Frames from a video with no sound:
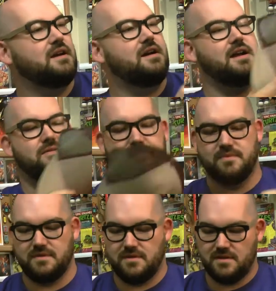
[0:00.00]
All right,
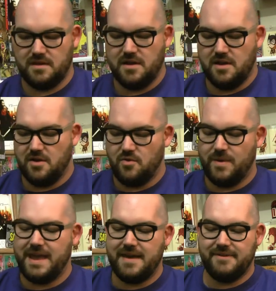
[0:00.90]

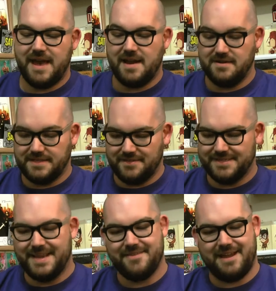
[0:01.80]
we have got
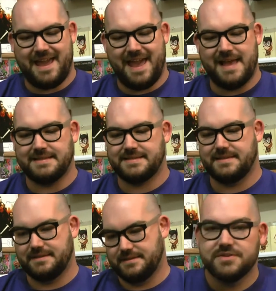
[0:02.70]
ourselves another
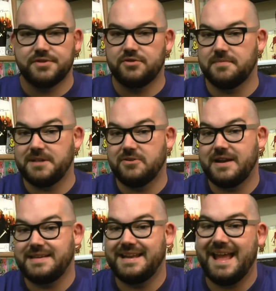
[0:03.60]
hat. So Crytpid
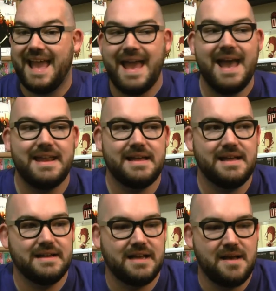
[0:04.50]
Crate did a hat
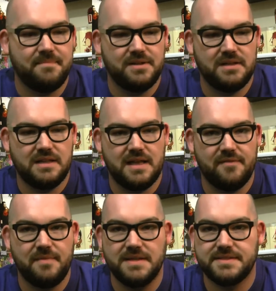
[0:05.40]
a couple
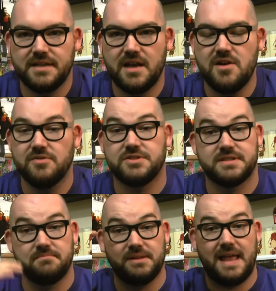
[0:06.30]
of months ago. It was
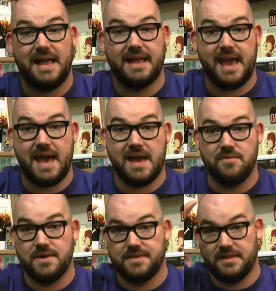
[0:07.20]
just a black
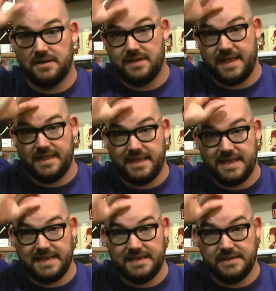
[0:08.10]
hat with a little
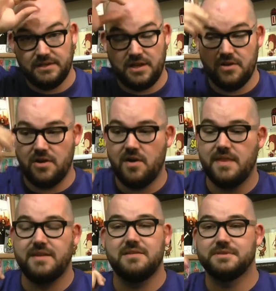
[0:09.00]
alien logo
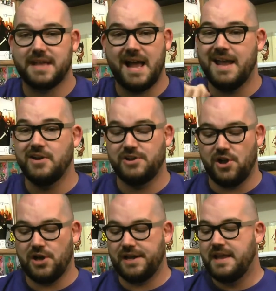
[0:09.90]
on there that was ironed
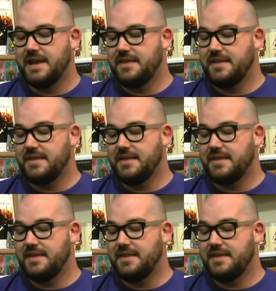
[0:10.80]
on.